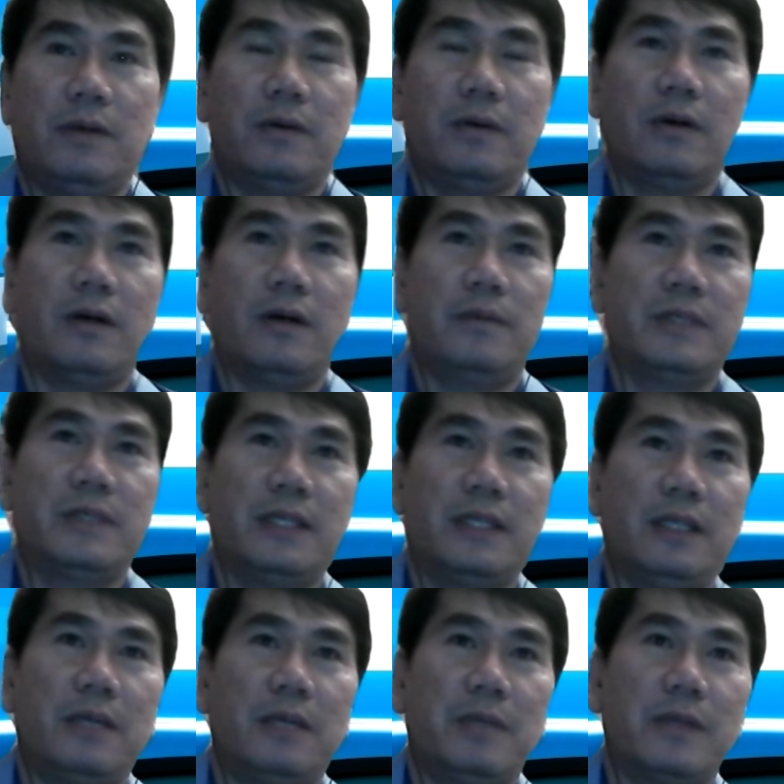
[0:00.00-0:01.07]
of
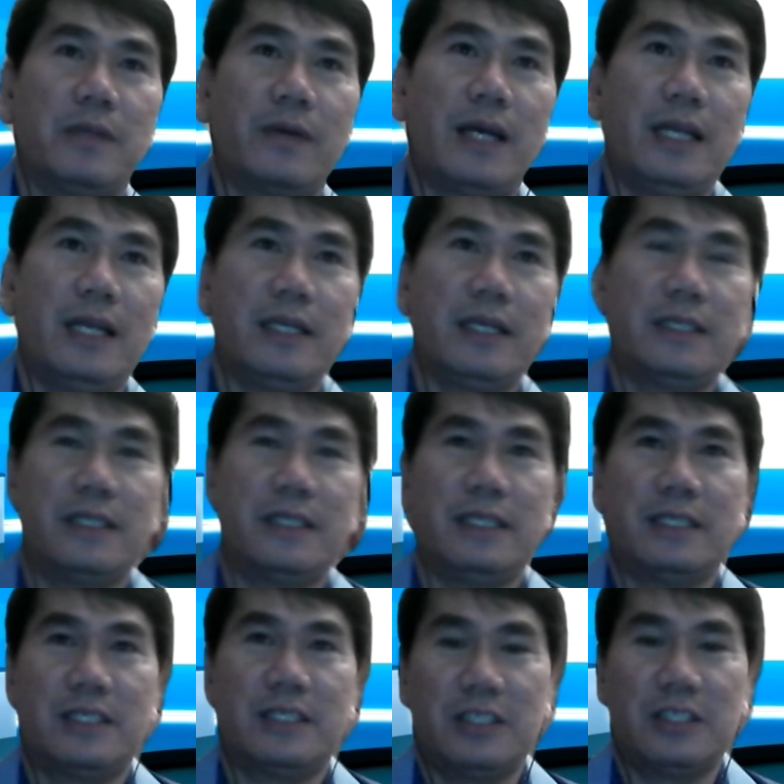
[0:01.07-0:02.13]
sending me to college is
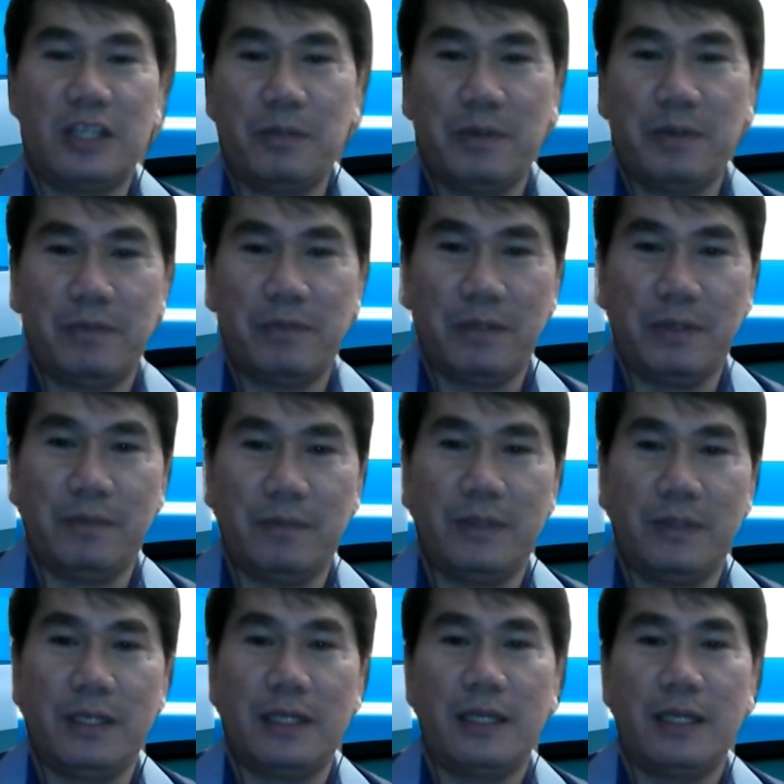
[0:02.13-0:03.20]
still
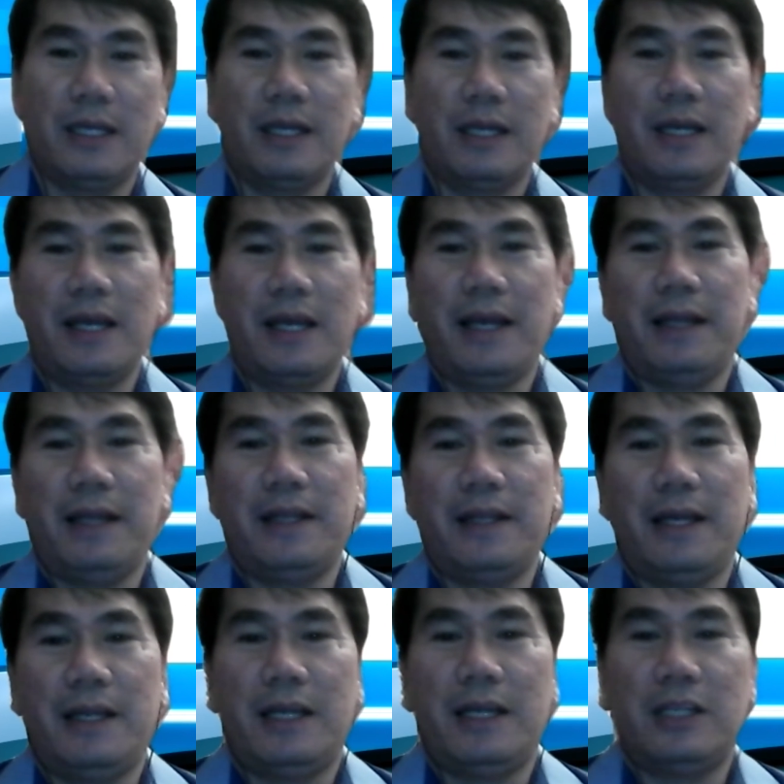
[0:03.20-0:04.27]
50-50.
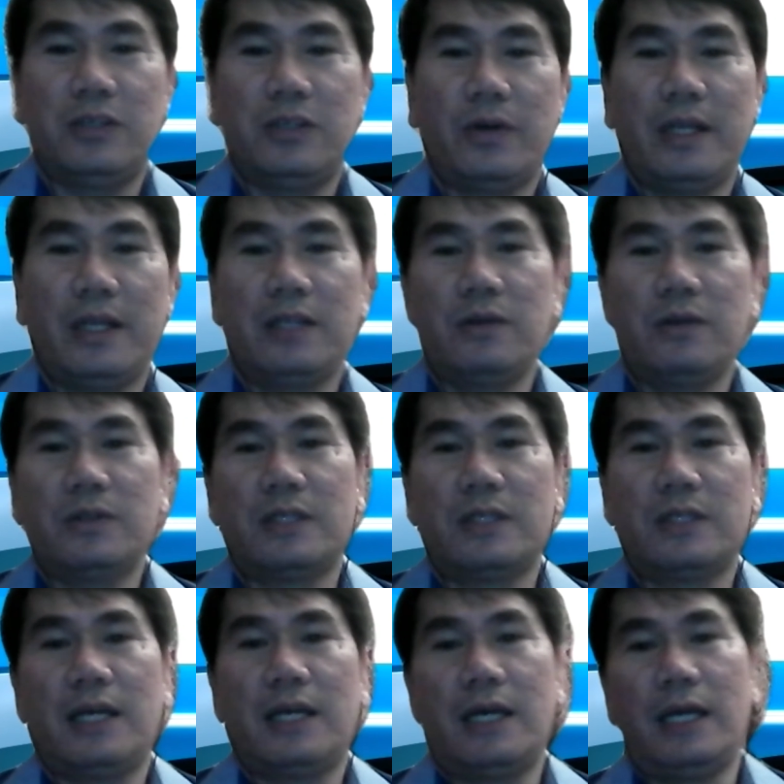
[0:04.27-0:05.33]
Then during those
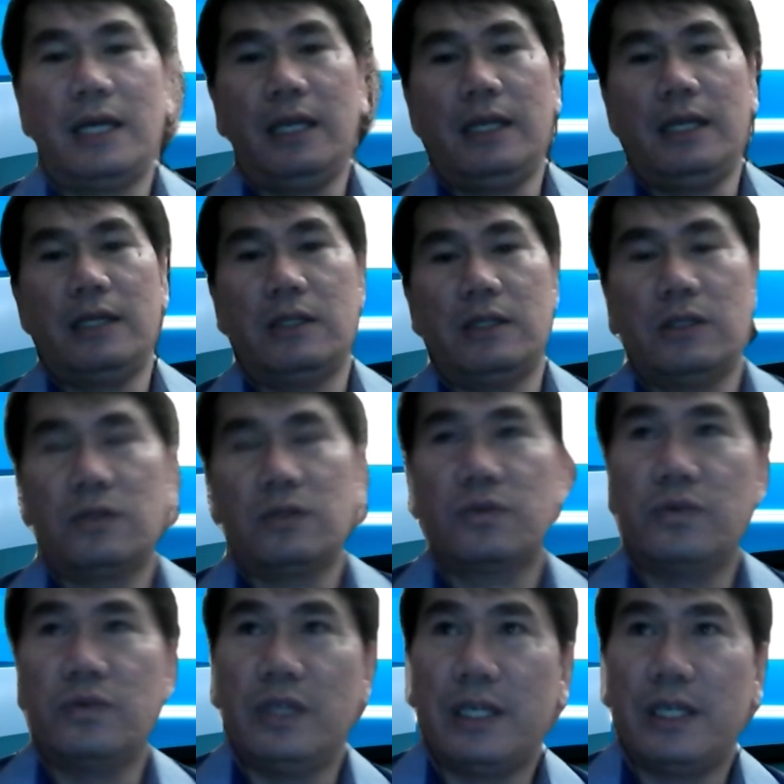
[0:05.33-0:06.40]

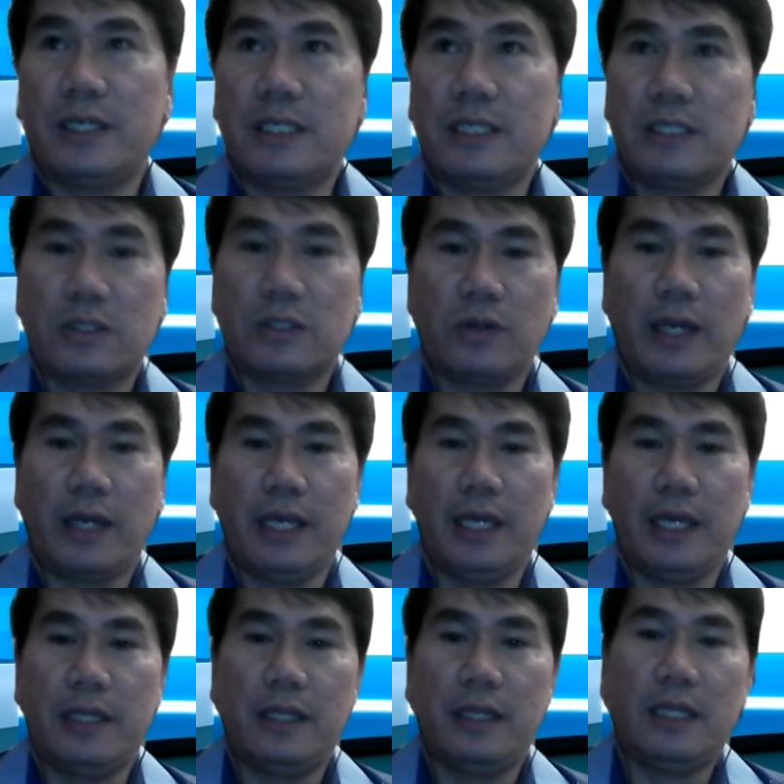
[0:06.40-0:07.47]
2 years, so I
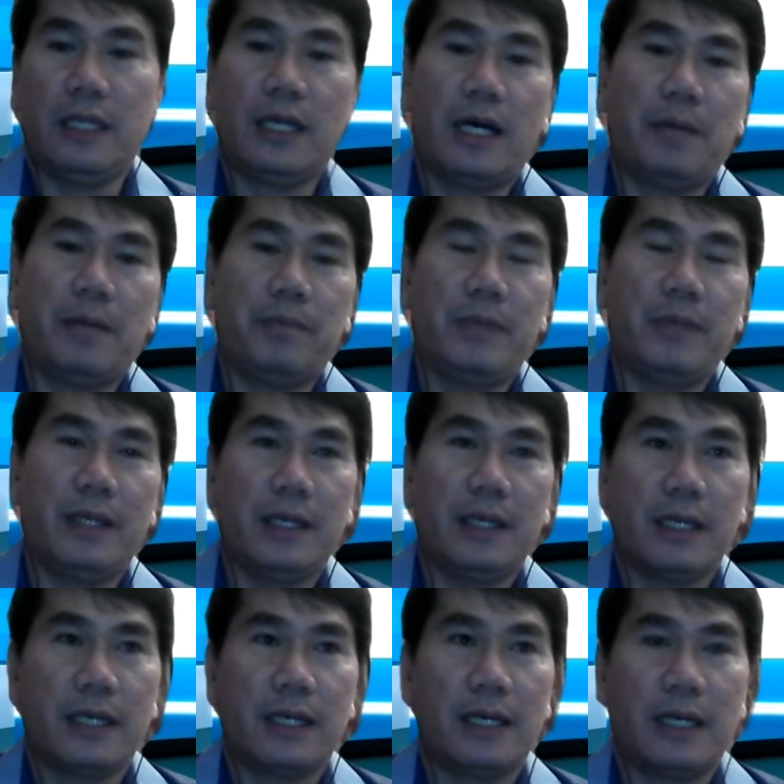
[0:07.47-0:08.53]
ended up
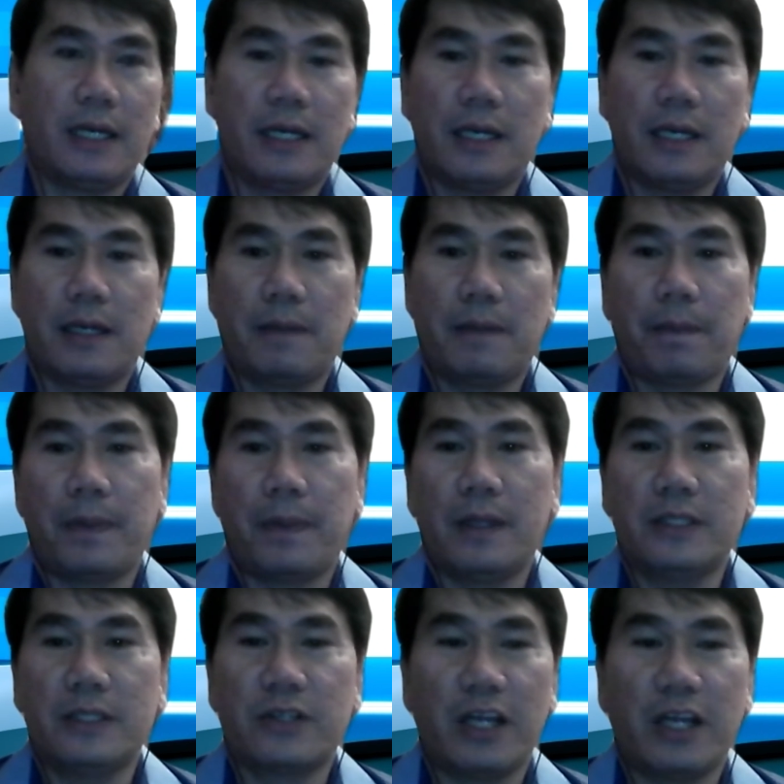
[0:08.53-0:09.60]
being a
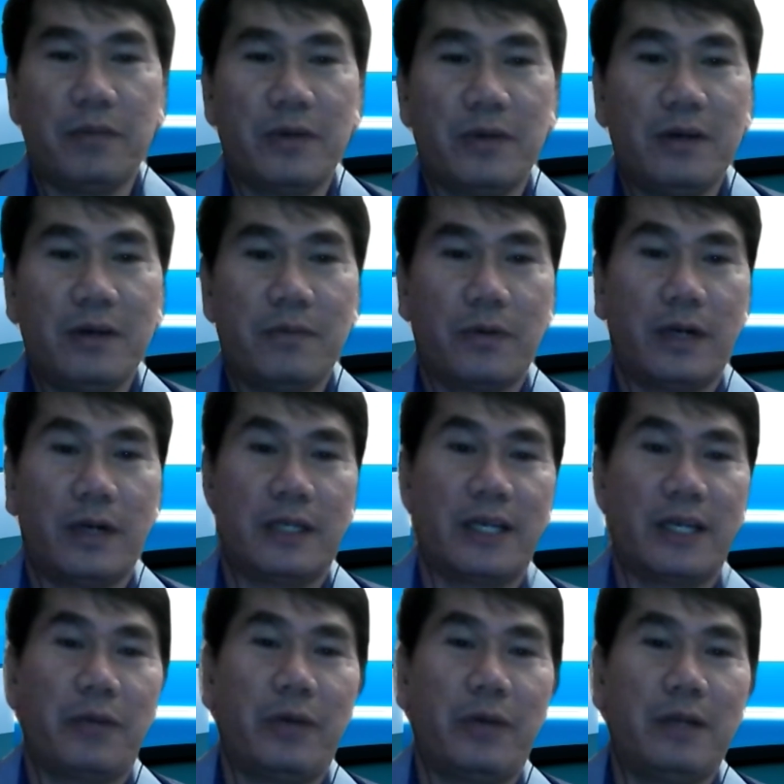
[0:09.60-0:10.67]
driver for a
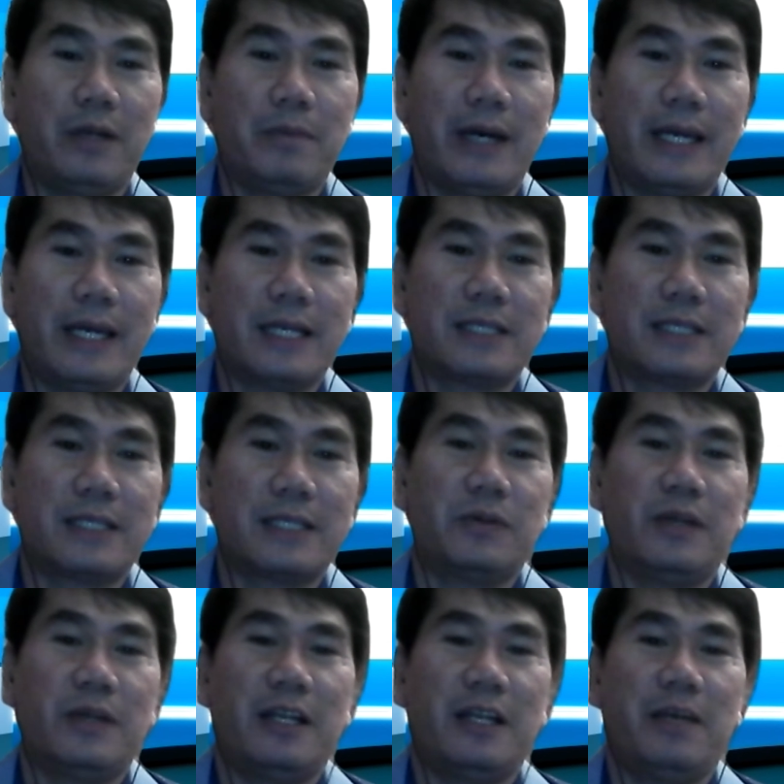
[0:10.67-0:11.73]
three-wheeled bikes to
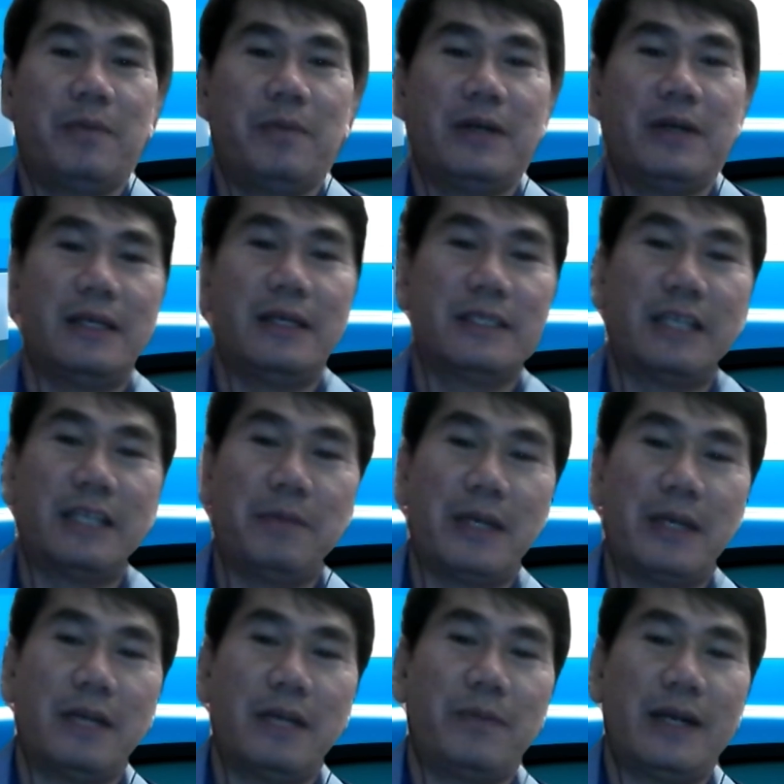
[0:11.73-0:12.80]
deliver San
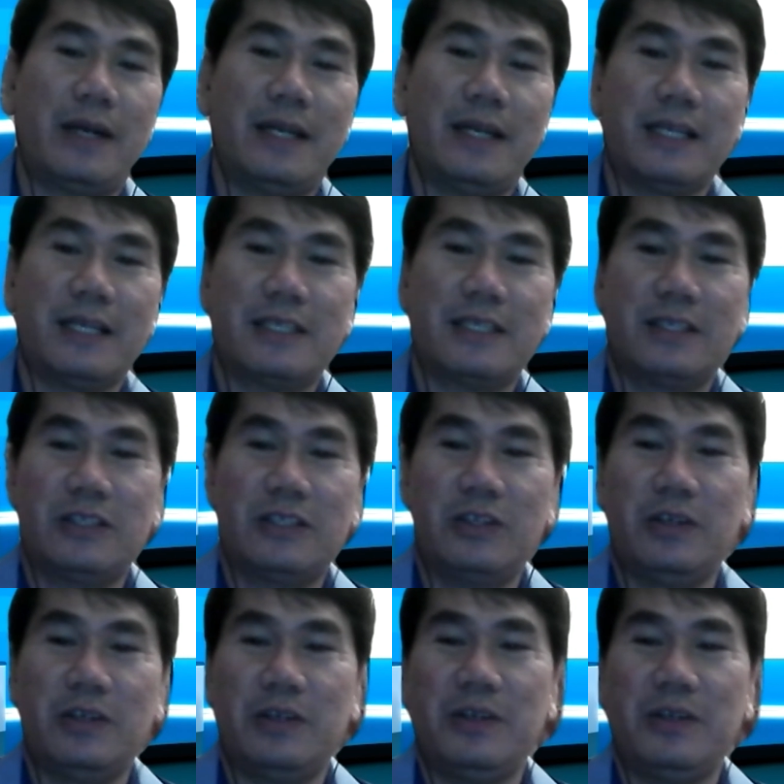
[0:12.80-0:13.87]
Miguel products.
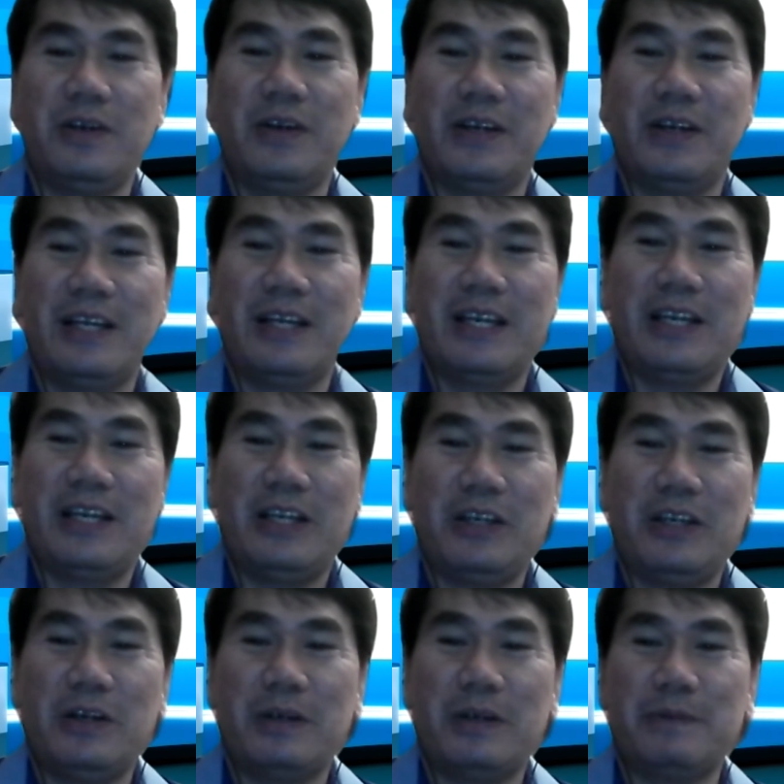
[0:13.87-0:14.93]
You know,
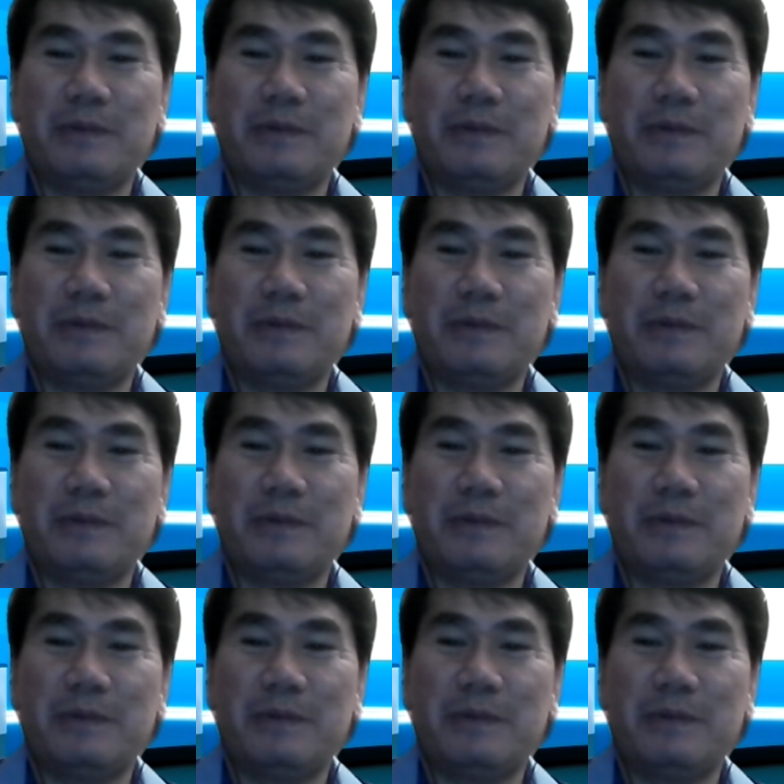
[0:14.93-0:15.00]
yung